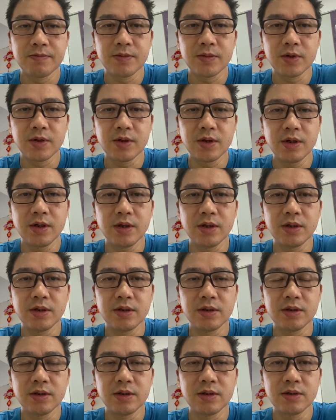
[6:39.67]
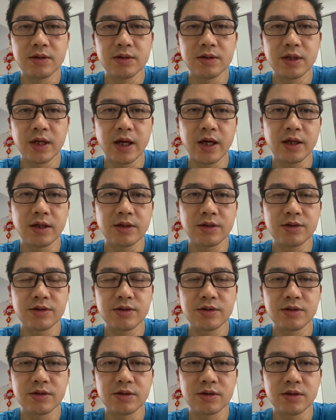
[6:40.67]
okay,
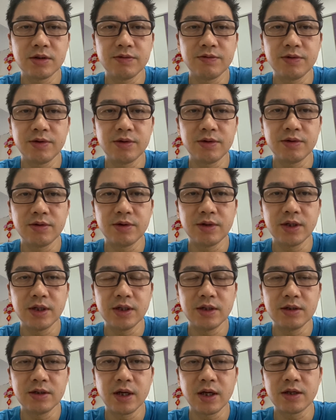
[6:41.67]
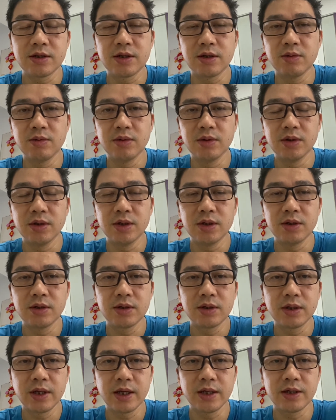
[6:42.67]
tags, if there are any tags I want to
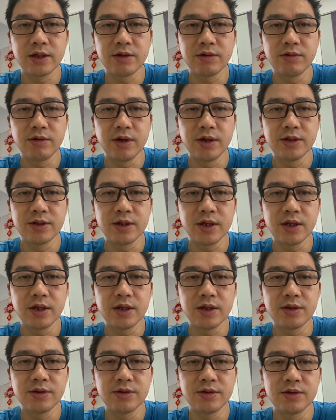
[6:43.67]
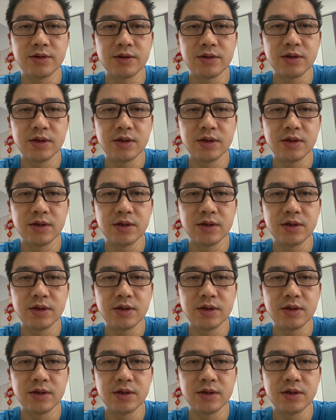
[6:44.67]
categorize that as.